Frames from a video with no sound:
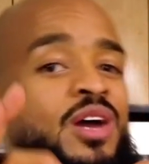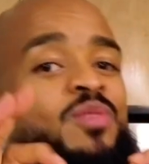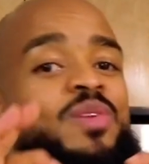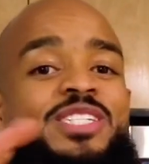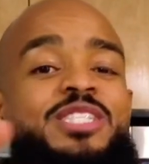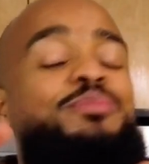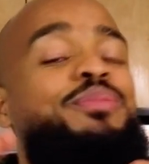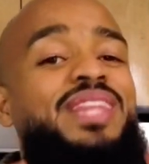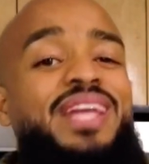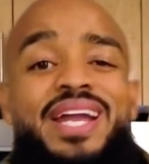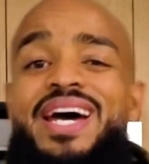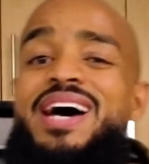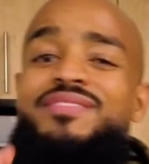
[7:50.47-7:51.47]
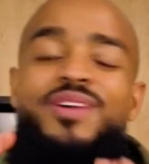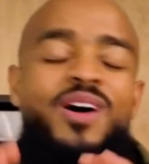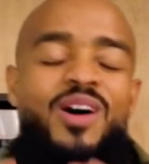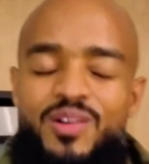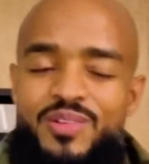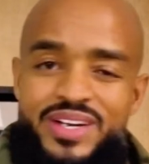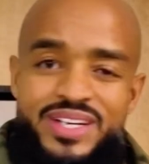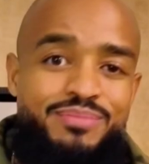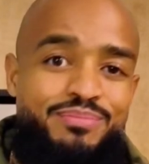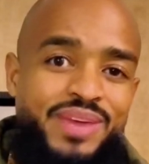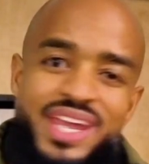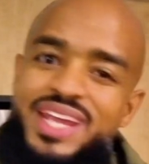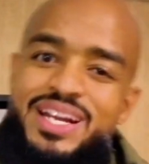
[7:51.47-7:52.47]
recipe that I have already
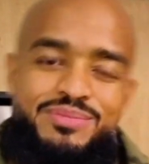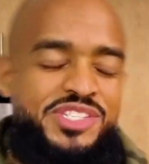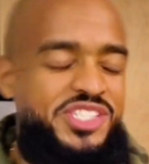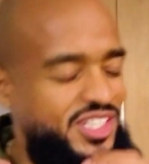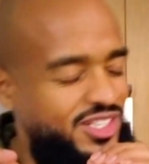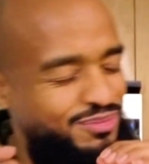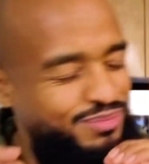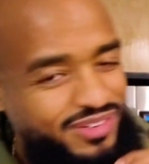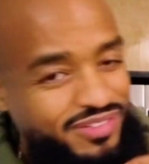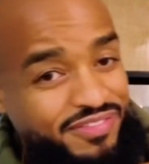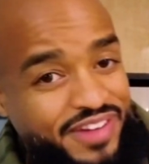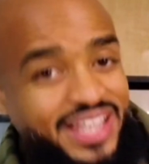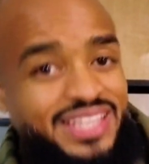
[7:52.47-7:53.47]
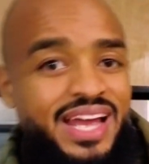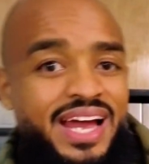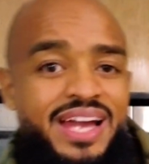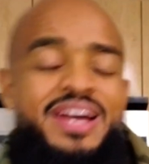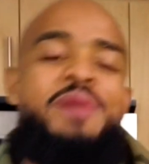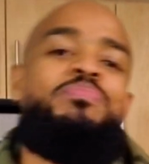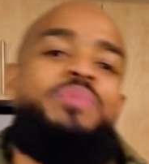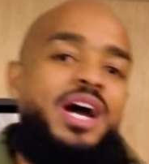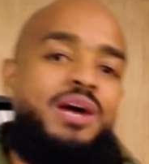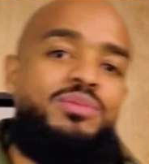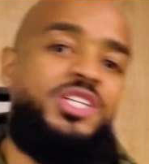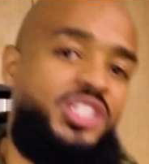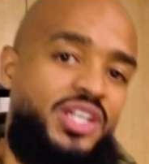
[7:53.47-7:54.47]
made. I'm just gonna perfect that. I'm
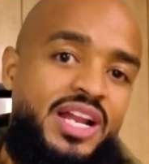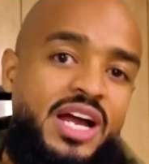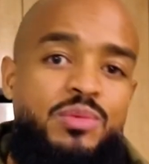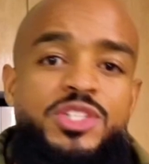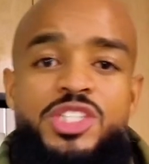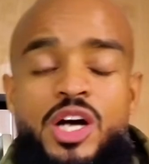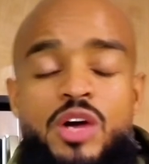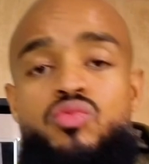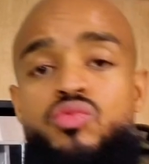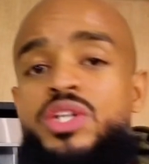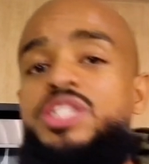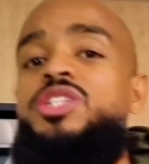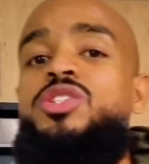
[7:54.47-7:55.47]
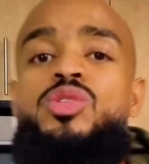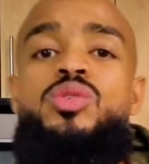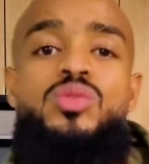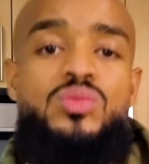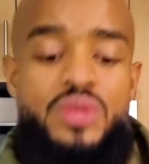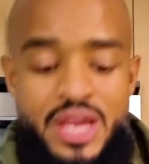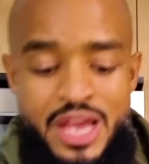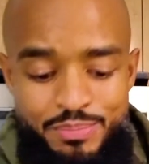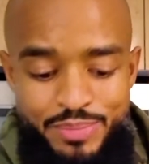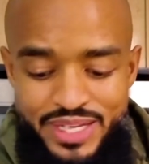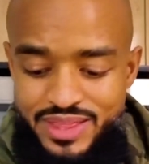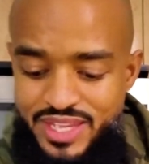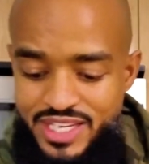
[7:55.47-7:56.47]
gonna share that with y'all really soon.
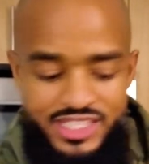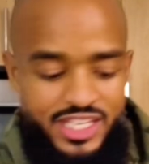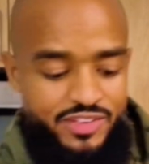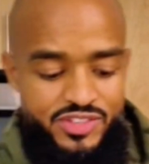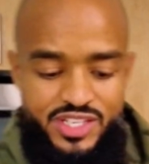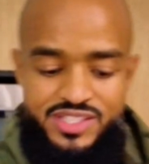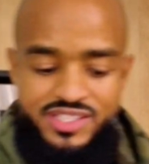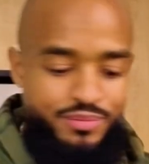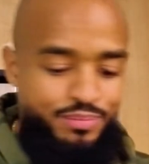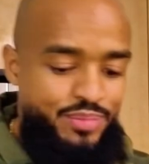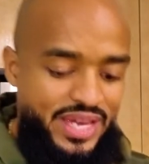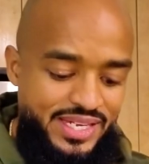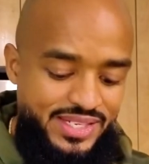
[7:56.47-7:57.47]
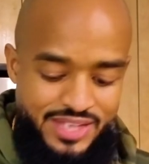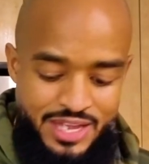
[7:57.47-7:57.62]
But this gives us the base.